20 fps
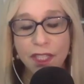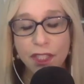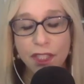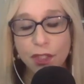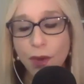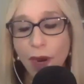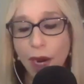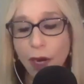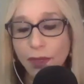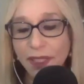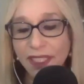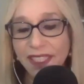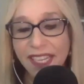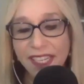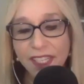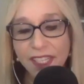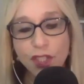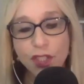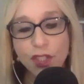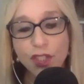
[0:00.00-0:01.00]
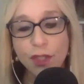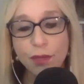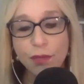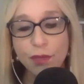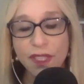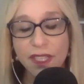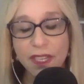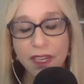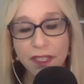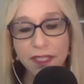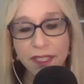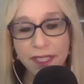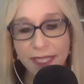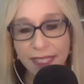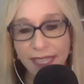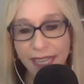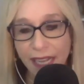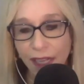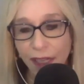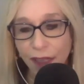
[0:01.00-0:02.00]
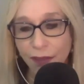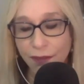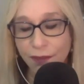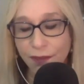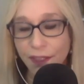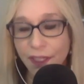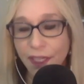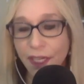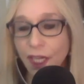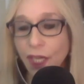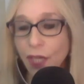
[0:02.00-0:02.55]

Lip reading: to our relationship with ourself,